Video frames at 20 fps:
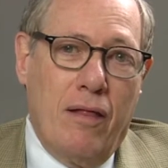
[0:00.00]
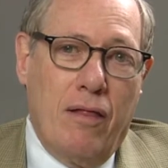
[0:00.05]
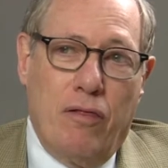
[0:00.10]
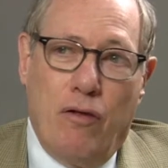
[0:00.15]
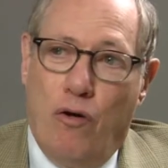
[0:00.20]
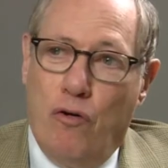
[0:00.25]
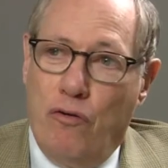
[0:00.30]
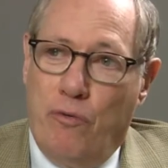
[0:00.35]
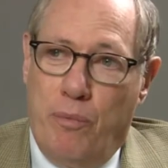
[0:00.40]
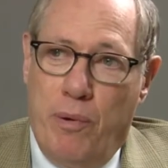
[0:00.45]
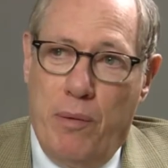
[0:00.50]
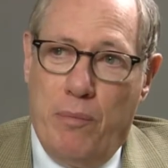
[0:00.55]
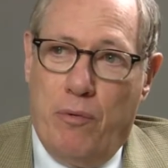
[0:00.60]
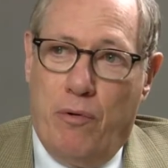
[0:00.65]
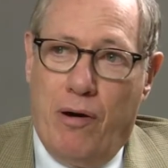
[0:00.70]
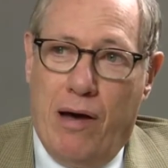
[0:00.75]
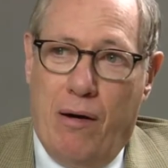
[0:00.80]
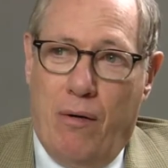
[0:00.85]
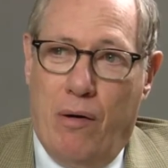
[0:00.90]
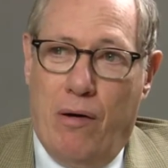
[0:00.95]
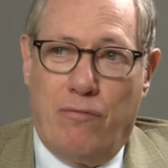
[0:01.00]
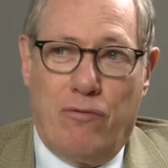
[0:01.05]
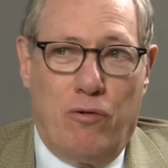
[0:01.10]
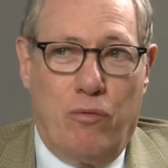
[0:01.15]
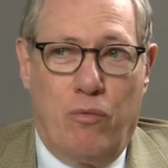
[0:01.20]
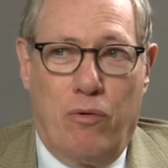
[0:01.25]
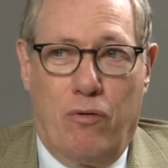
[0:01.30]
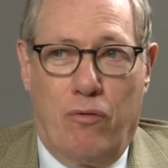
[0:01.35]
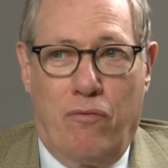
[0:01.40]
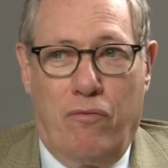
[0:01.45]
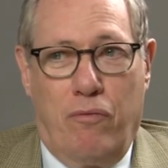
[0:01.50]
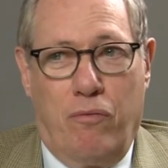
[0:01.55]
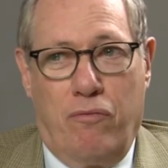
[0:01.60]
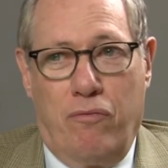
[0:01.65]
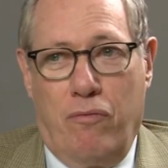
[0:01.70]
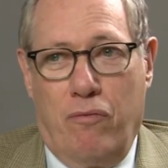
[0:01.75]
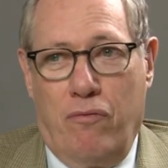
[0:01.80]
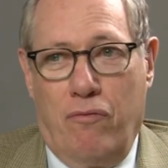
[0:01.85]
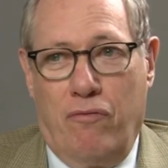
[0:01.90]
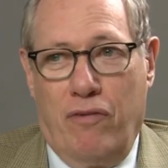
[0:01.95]
Those people, however, will
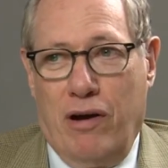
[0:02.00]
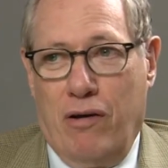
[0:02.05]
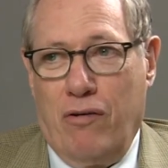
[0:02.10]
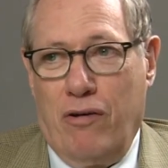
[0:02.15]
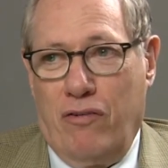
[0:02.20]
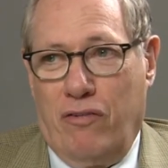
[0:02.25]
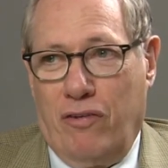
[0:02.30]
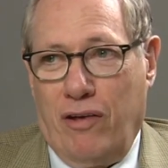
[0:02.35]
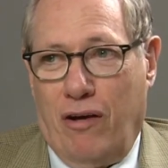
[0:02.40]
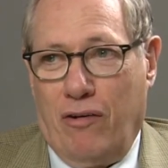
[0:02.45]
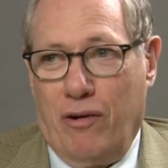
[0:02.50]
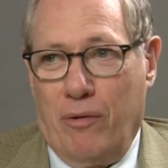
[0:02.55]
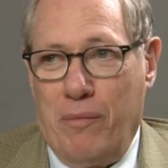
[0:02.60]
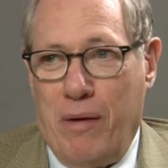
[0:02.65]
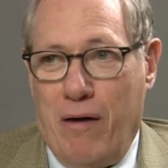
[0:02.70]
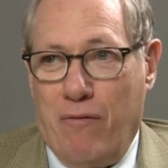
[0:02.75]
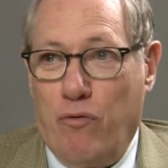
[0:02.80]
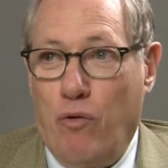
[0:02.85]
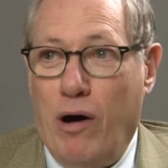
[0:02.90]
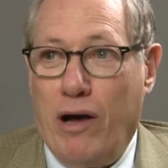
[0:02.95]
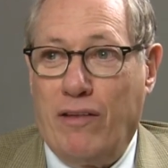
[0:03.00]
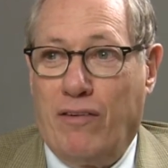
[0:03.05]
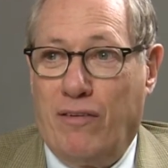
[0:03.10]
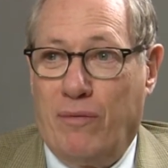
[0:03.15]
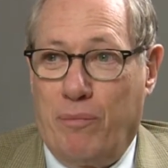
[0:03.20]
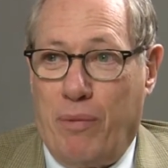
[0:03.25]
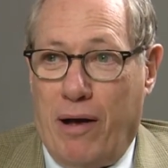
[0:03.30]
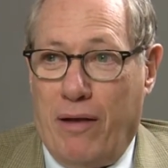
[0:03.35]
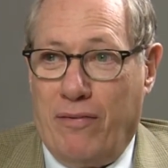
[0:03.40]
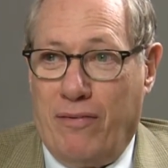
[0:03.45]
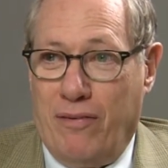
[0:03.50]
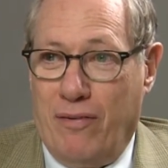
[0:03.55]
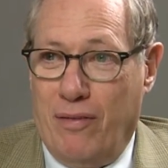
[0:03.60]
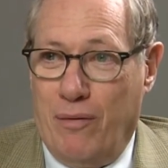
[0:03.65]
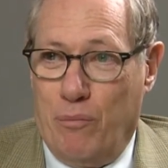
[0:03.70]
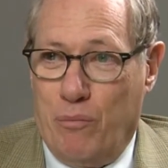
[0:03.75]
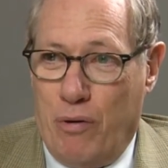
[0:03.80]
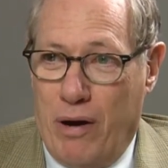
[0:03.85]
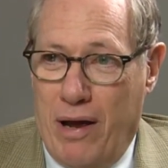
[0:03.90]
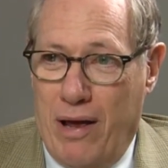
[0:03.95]
very seldom have white spots in
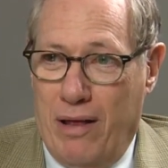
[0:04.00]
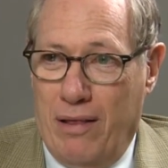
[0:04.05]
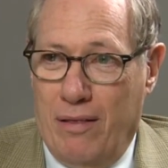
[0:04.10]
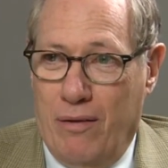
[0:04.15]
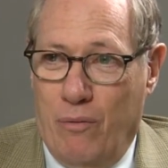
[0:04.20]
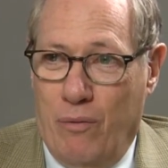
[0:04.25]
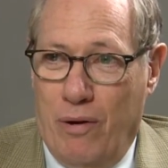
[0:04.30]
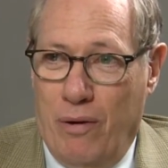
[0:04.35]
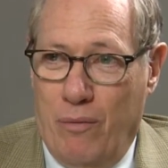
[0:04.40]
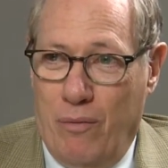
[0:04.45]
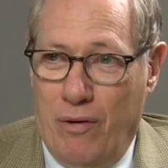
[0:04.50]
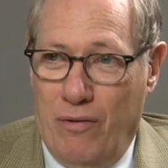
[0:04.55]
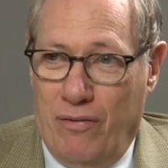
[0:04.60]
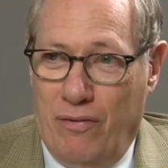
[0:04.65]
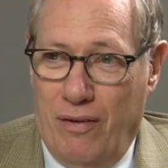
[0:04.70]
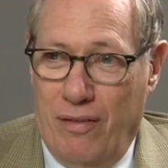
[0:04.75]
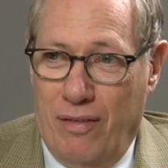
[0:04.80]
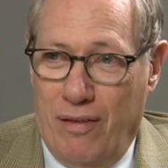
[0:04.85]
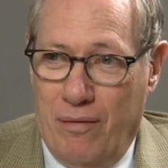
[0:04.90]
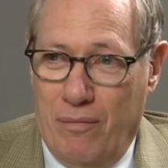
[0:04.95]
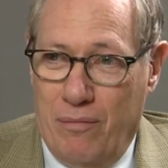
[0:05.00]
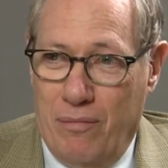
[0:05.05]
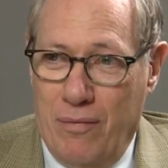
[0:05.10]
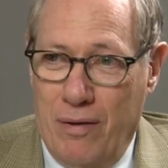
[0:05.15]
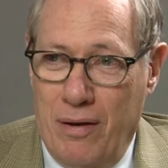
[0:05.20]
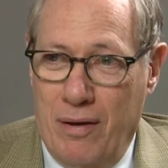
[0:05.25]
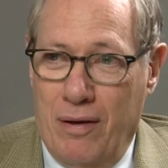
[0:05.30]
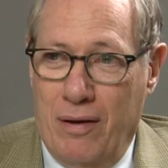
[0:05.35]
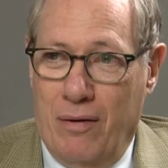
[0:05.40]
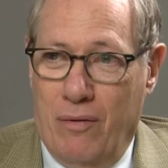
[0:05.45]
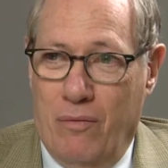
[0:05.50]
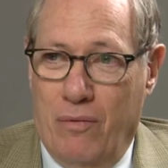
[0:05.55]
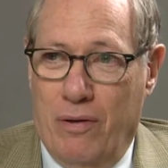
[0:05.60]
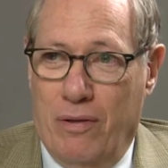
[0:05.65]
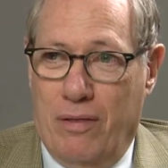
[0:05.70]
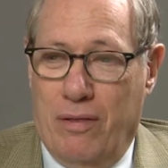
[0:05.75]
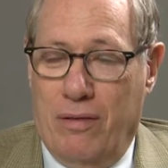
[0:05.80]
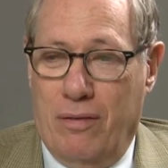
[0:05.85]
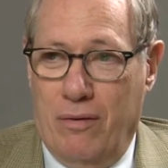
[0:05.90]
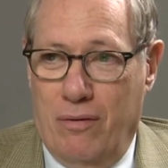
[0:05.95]
the brain the way we see them
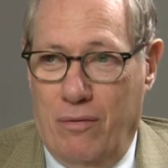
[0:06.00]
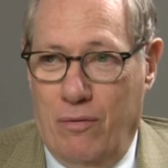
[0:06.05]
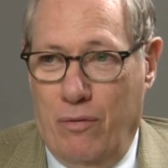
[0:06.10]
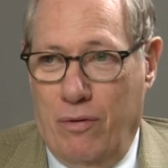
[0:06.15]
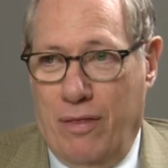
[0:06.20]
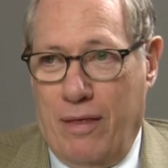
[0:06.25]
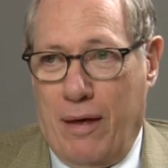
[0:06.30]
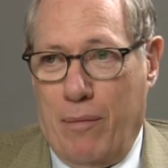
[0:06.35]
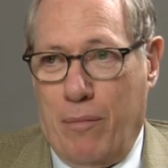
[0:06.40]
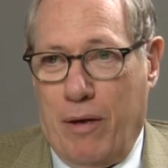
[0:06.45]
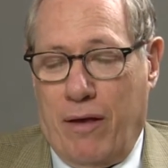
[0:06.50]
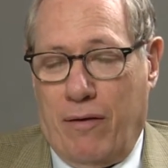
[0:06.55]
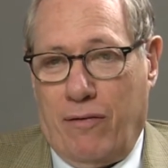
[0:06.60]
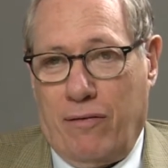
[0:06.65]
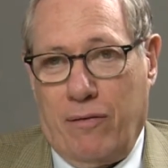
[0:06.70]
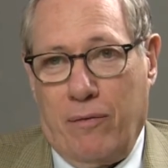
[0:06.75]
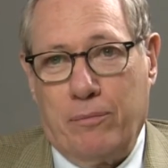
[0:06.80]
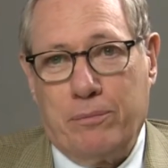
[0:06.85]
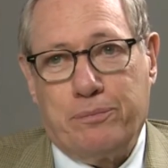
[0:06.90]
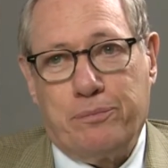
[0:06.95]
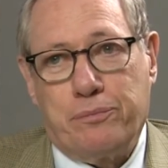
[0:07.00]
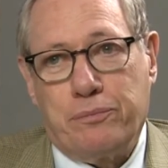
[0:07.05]
with, with MS.